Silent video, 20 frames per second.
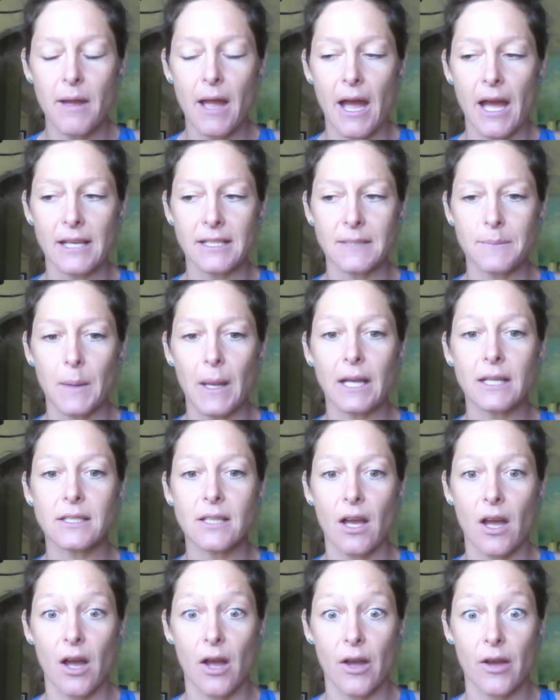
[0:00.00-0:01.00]
aspect
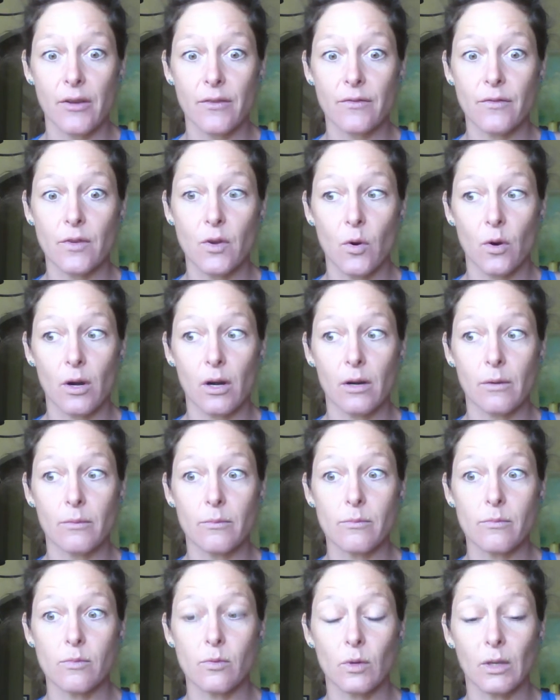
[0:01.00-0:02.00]
of your
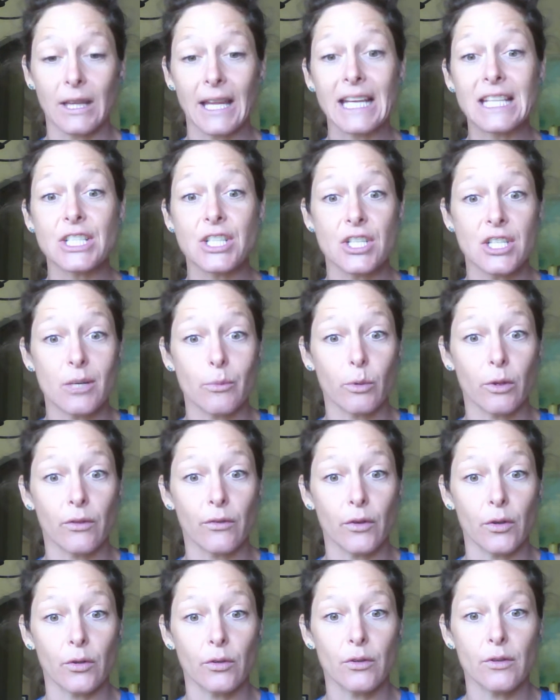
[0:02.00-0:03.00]
relationship with
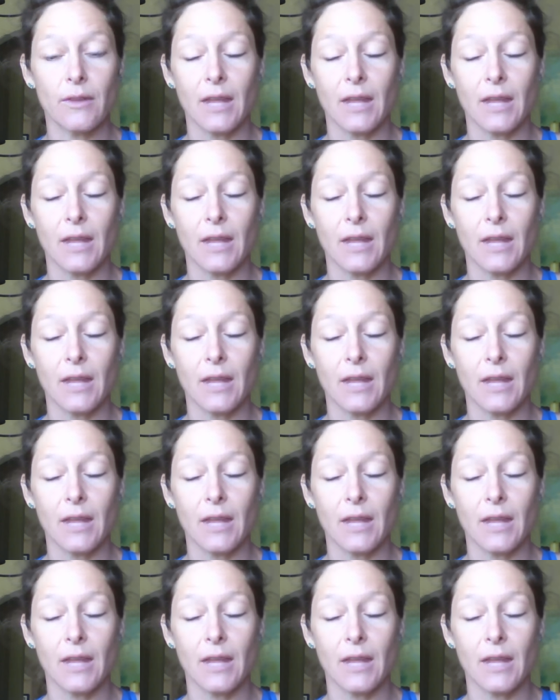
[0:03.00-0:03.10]
food?